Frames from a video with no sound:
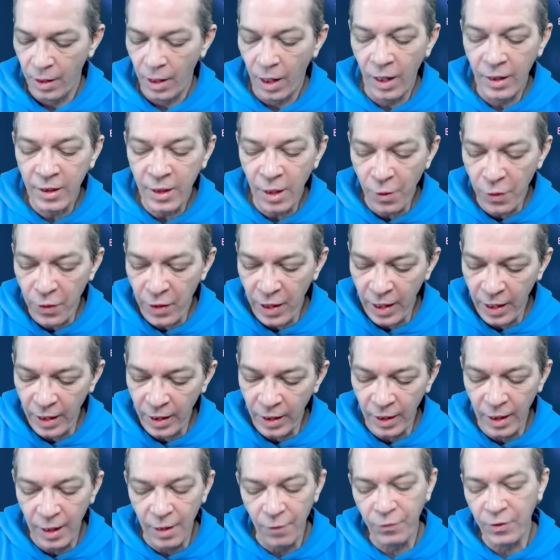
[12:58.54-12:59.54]
Unto thee
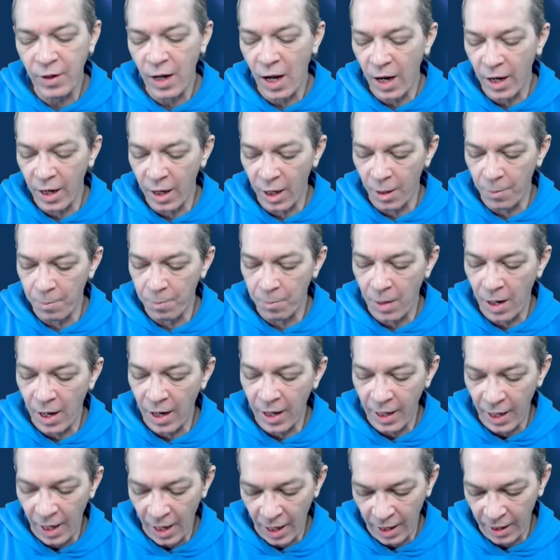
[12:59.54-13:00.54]
lift I up
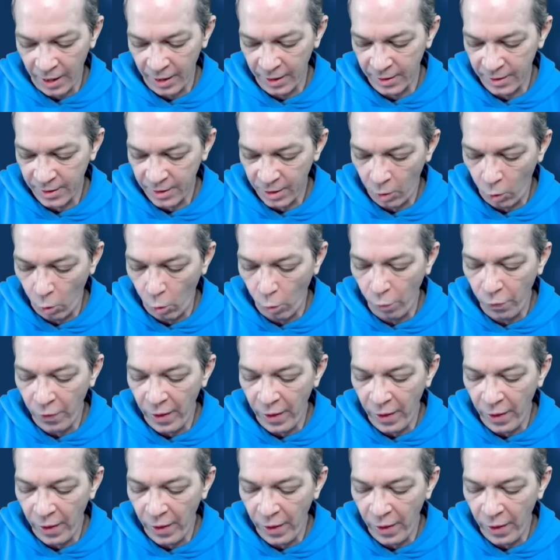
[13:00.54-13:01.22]
mine eyes, O